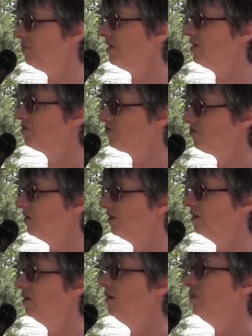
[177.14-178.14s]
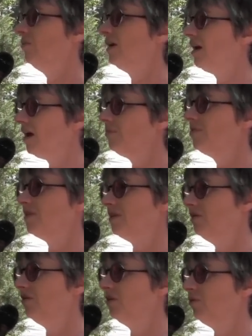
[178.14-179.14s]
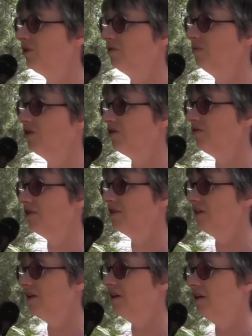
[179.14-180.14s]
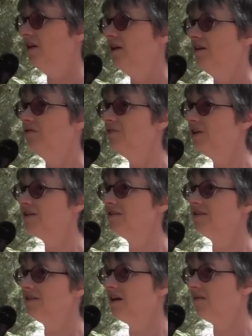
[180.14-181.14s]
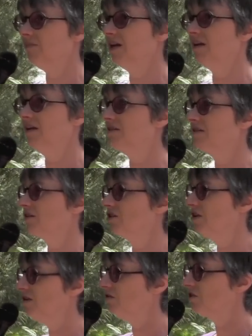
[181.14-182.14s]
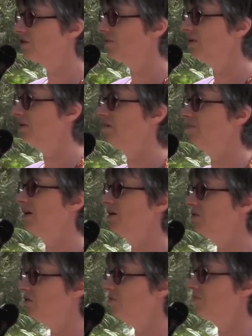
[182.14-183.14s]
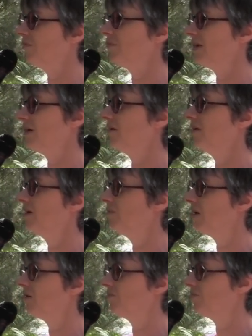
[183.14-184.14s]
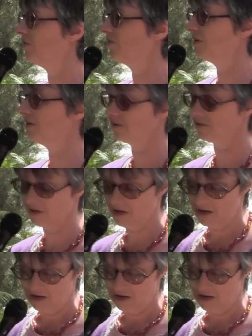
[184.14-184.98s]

replace Trident. We're absolutely with the majority here. The reason it's happening is, as usual, about corporate power and about profits.